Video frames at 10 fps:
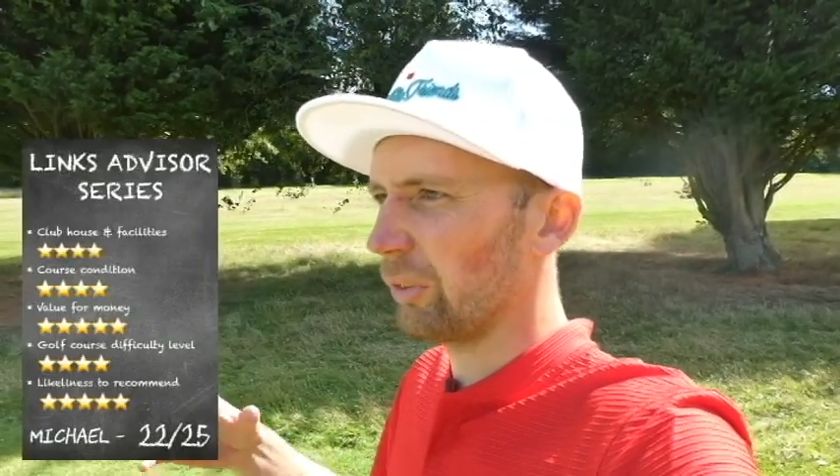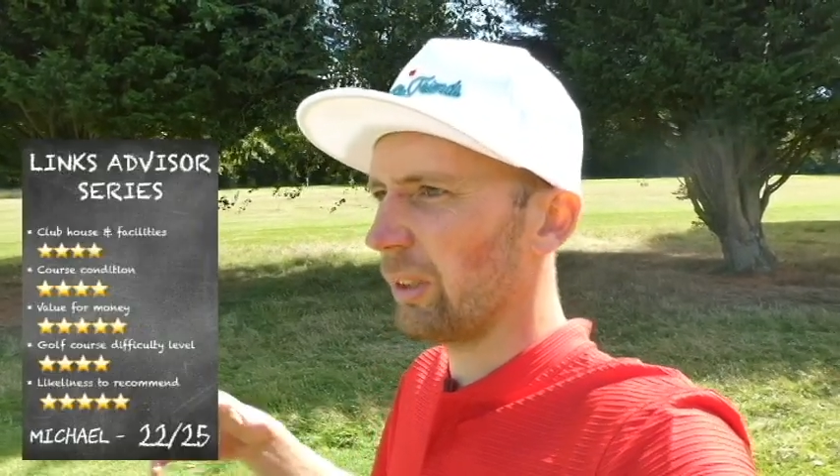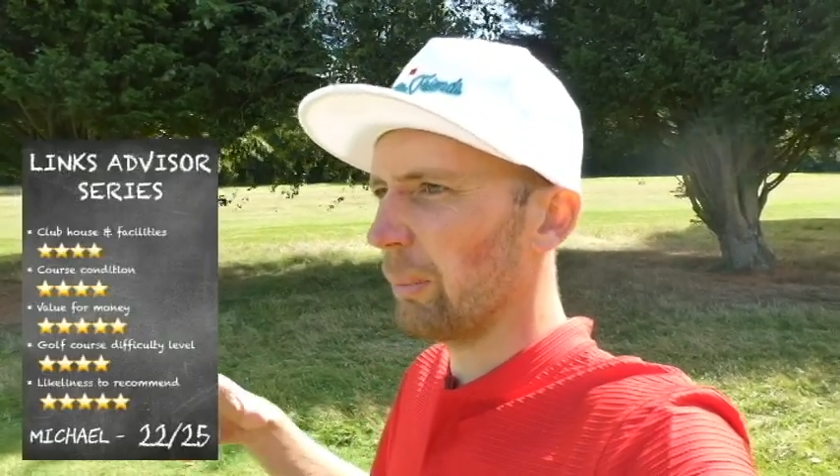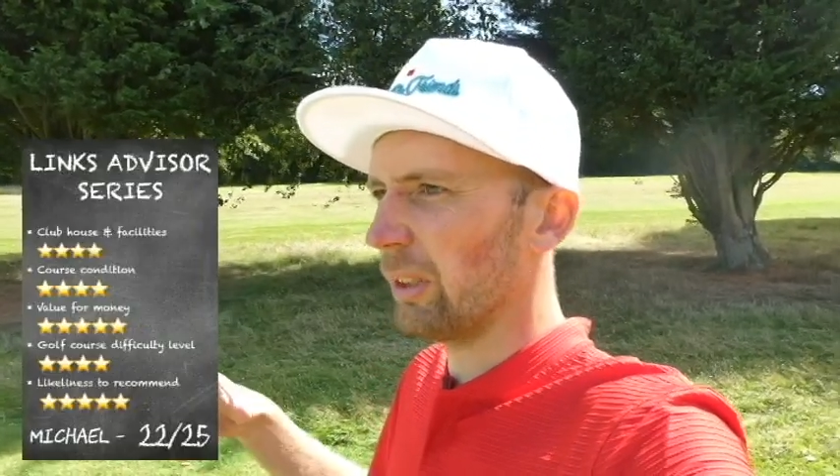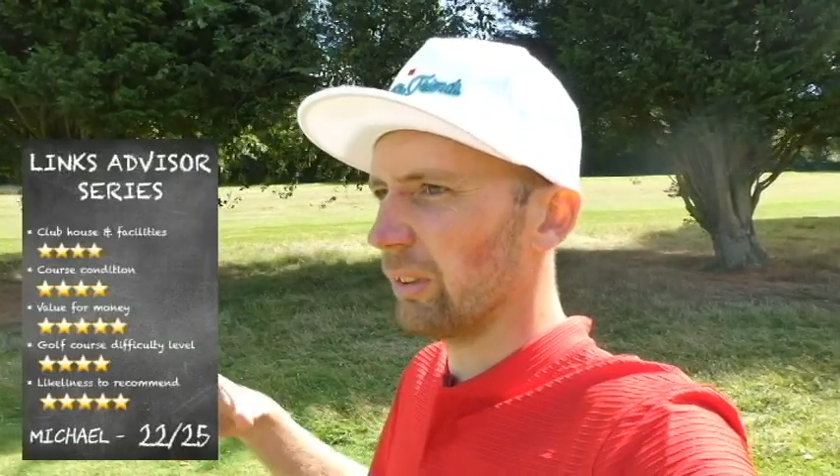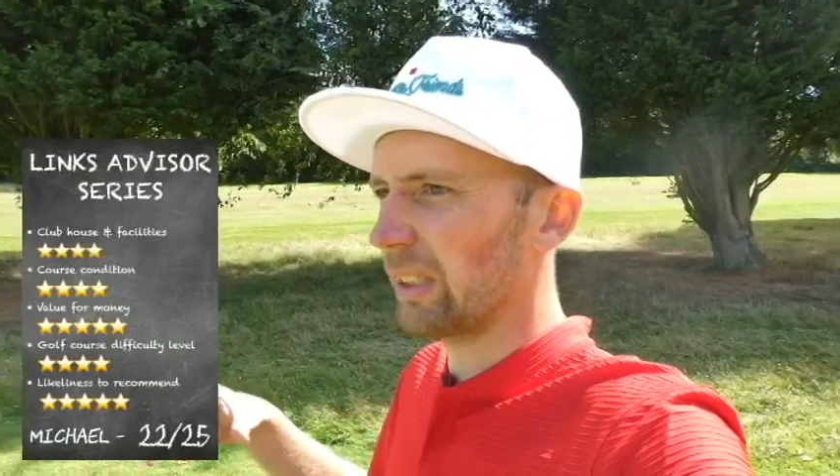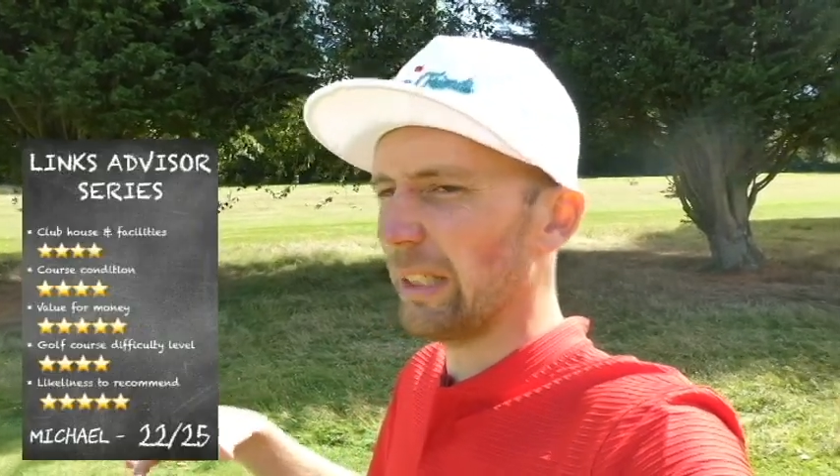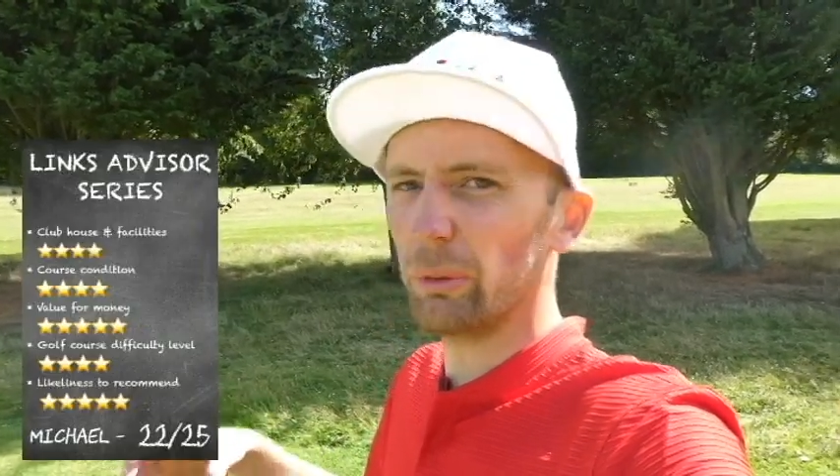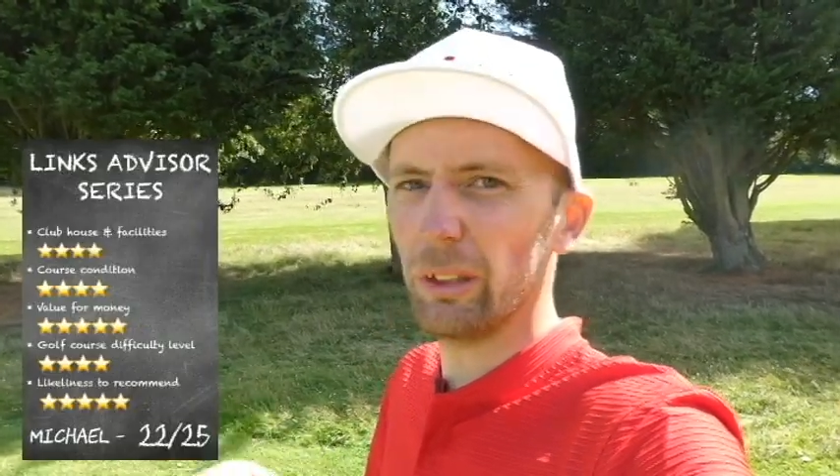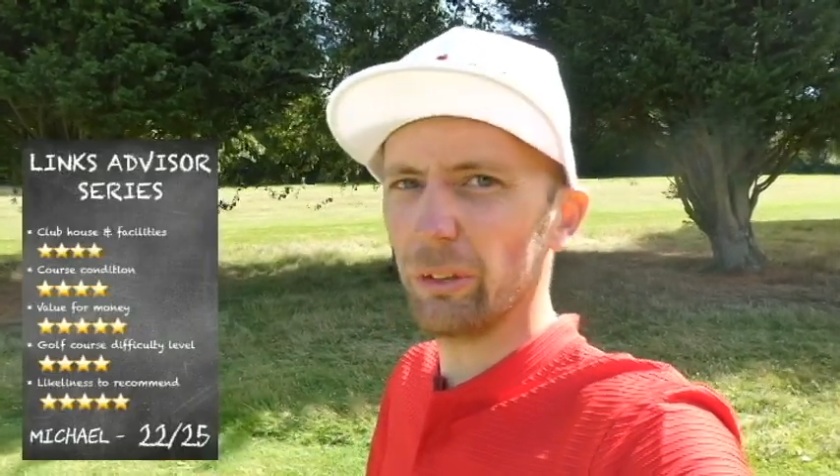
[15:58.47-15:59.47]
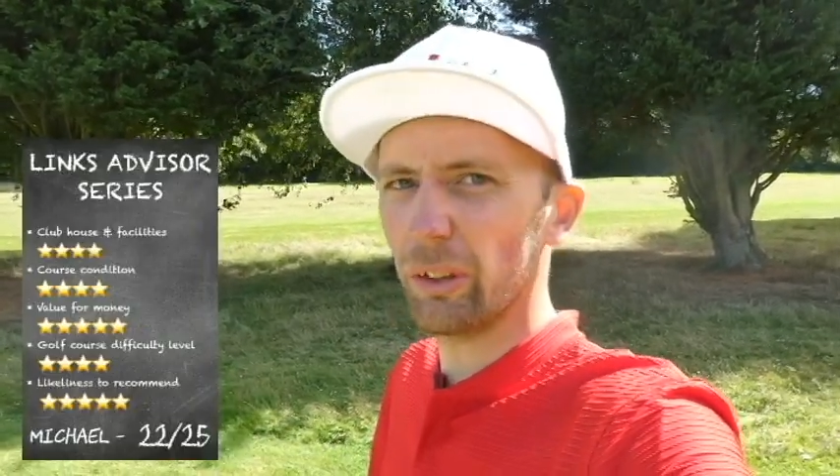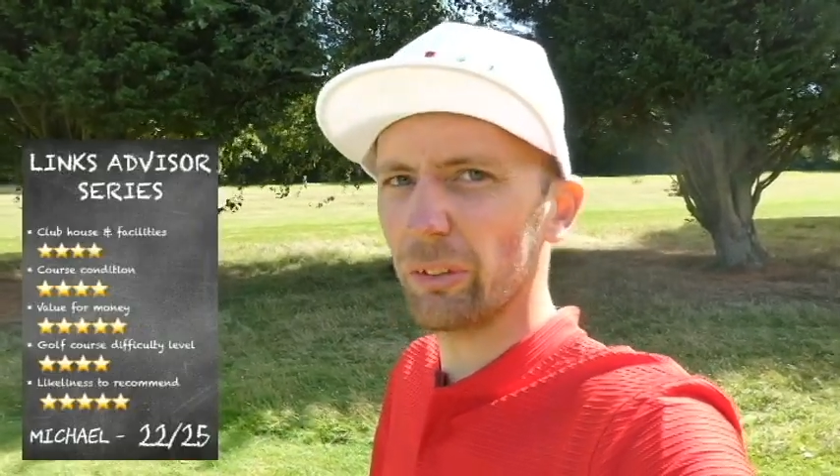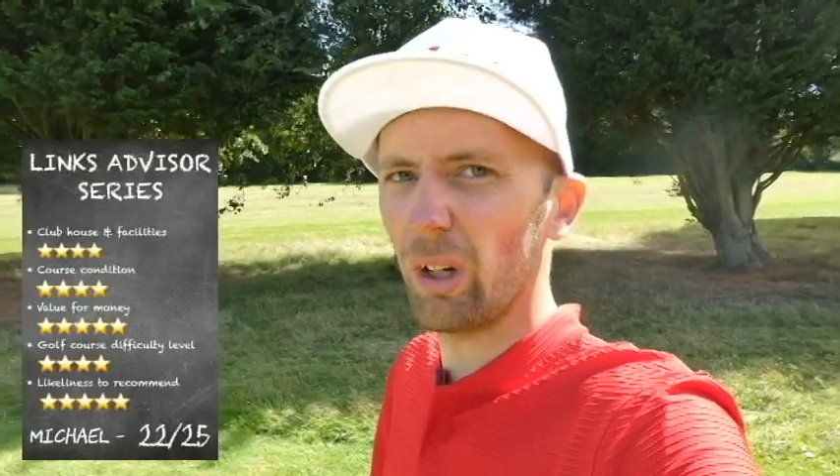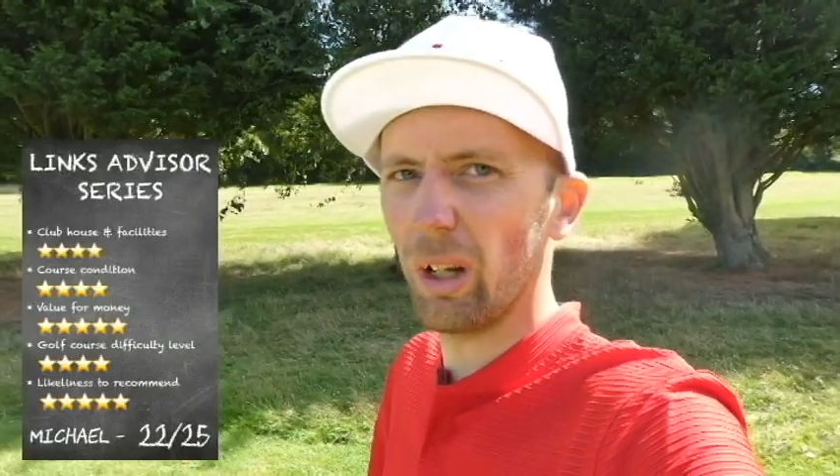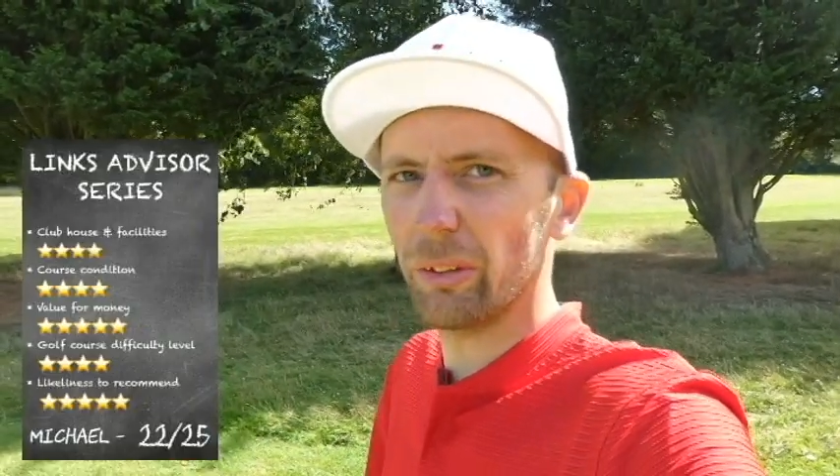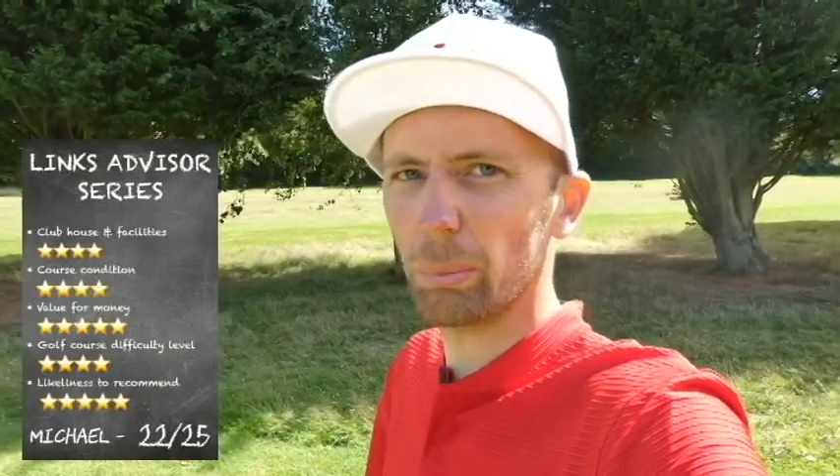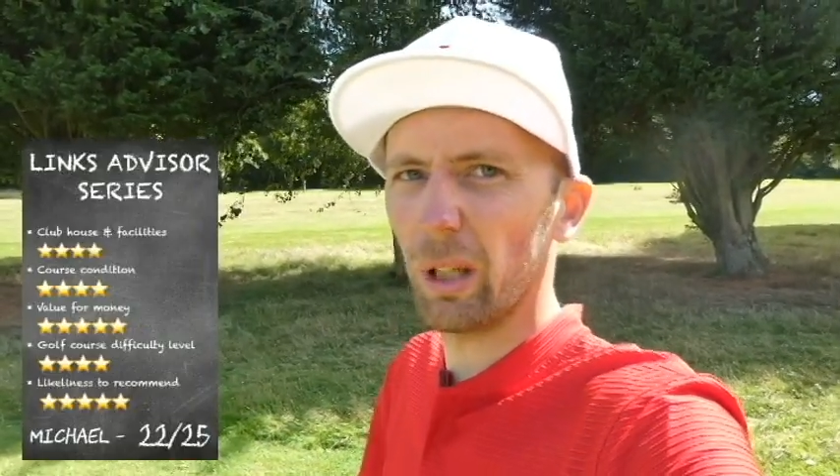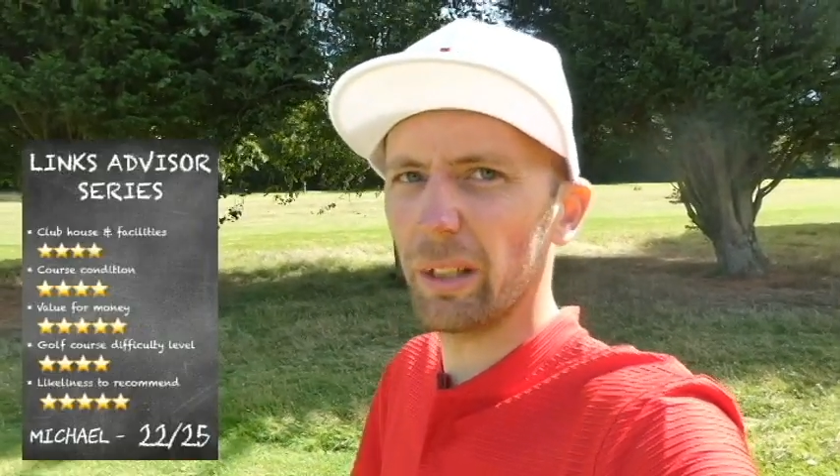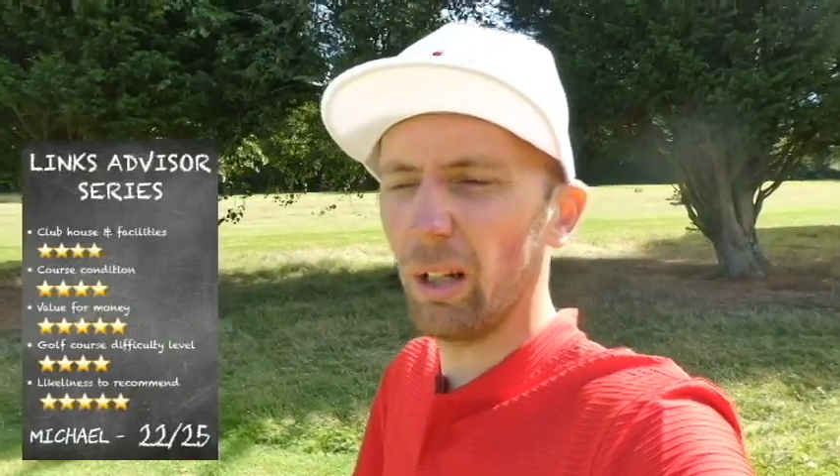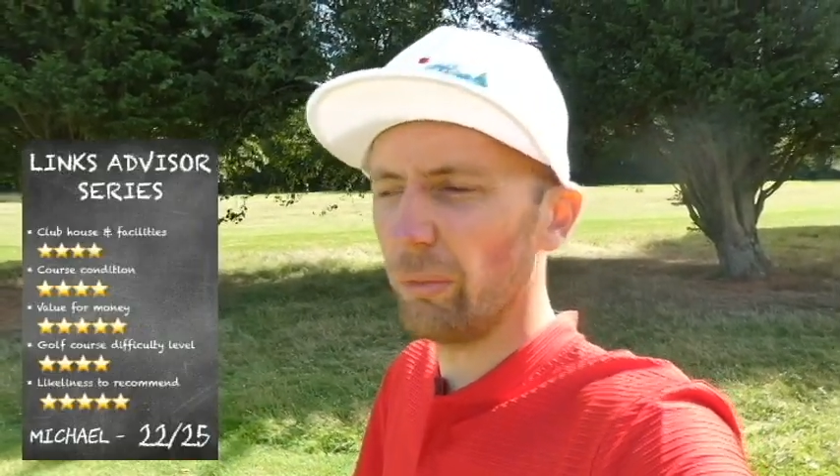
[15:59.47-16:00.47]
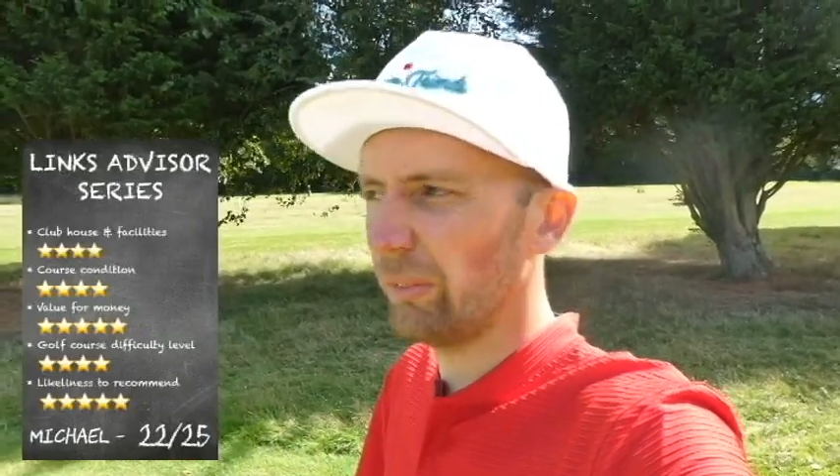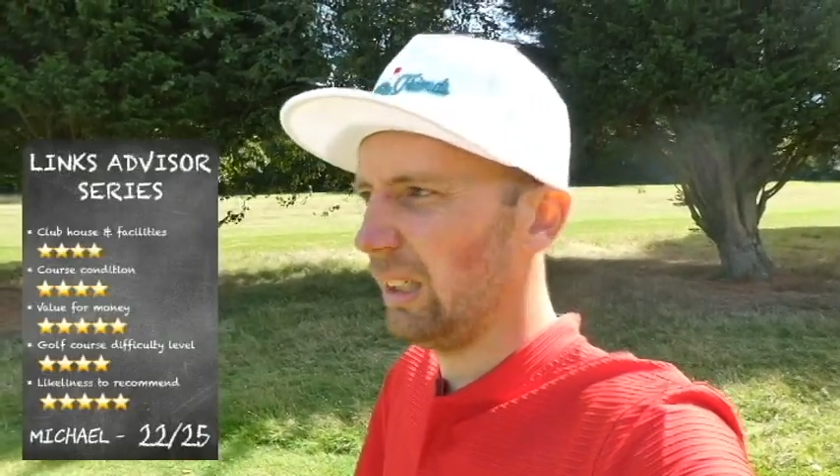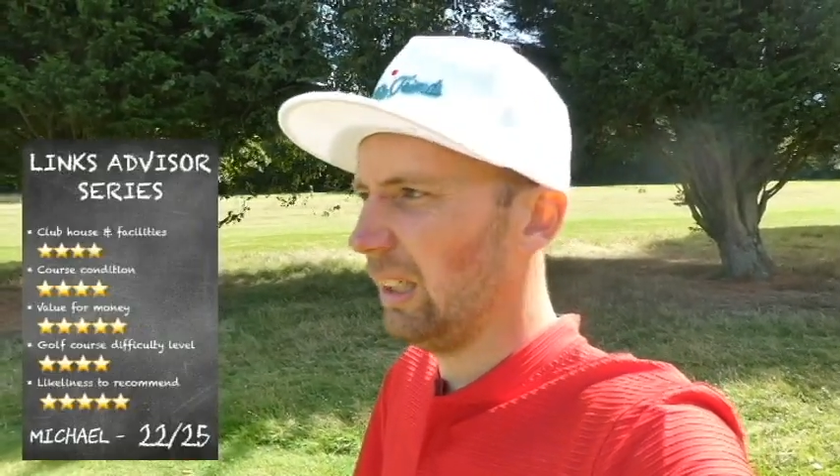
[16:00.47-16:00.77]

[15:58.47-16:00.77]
someone that's literally just starting to play golf,